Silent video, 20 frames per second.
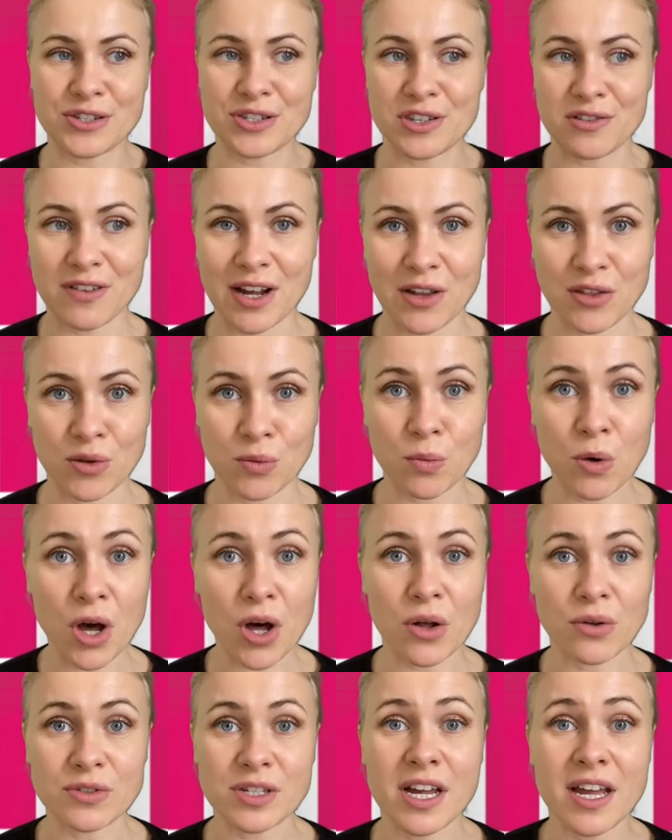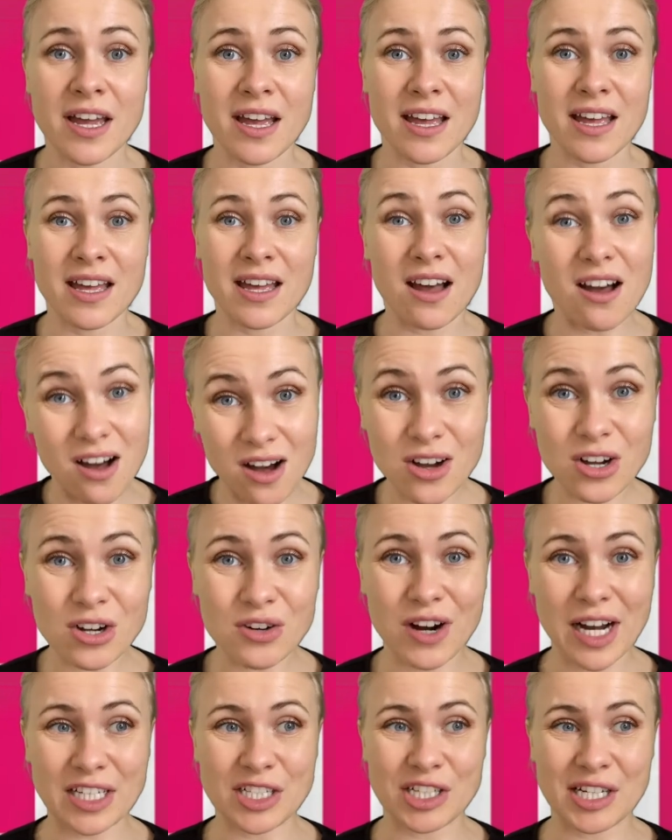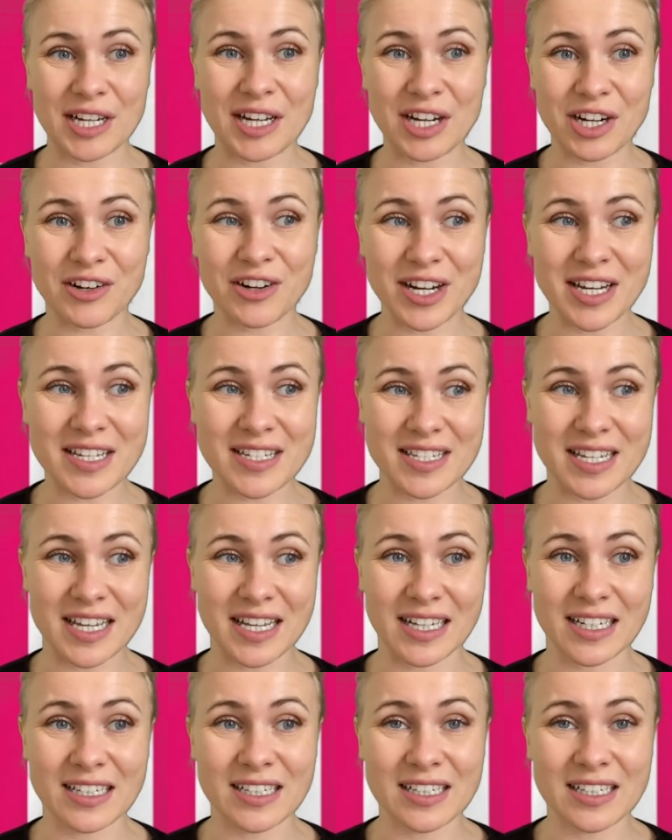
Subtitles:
around the world are gradually increasing.